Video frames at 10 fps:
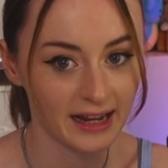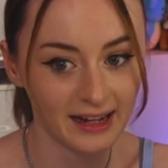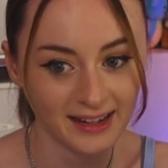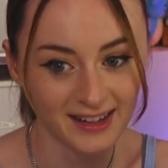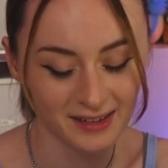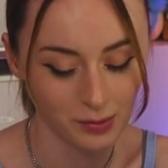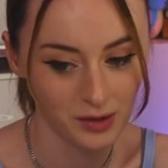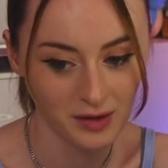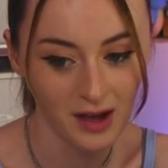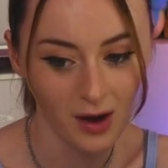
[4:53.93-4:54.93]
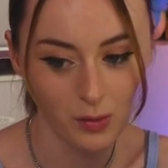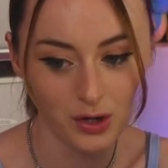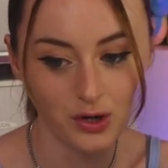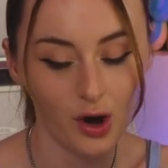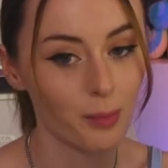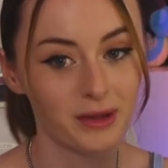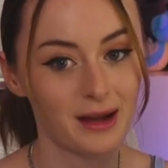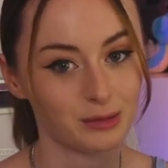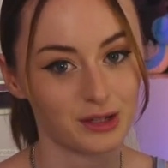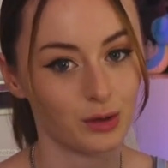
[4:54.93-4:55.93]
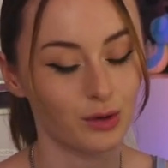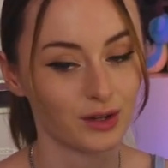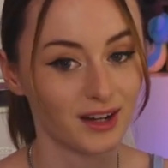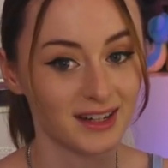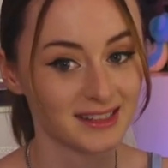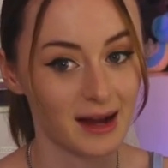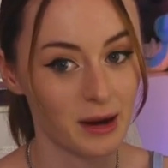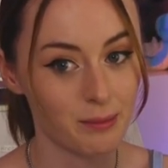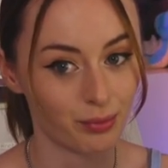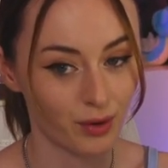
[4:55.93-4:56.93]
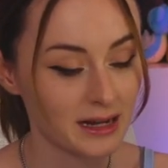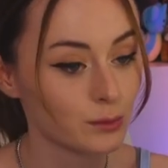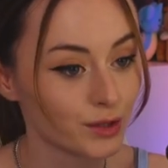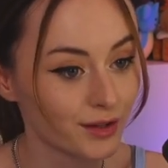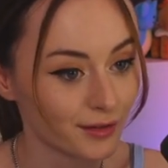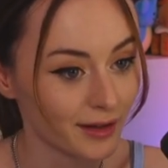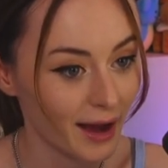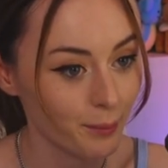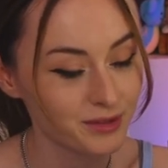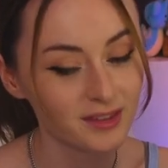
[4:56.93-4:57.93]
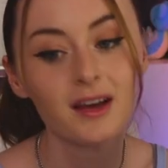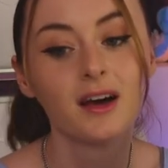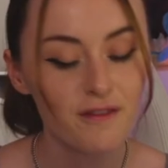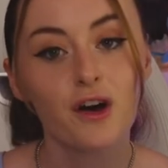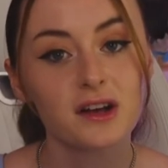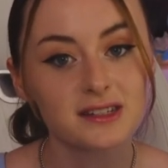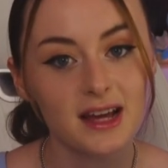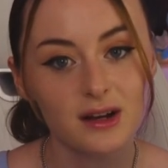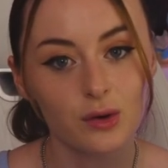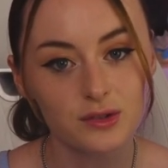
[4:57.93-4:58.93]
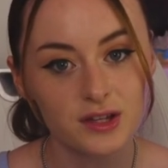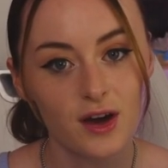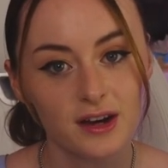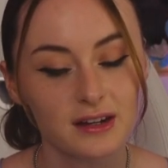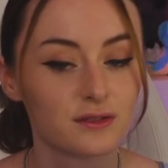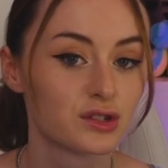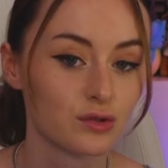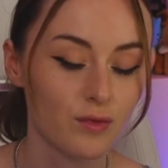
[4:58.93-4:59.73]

I would not be able to organize that. My brain would collapse first date alternatives to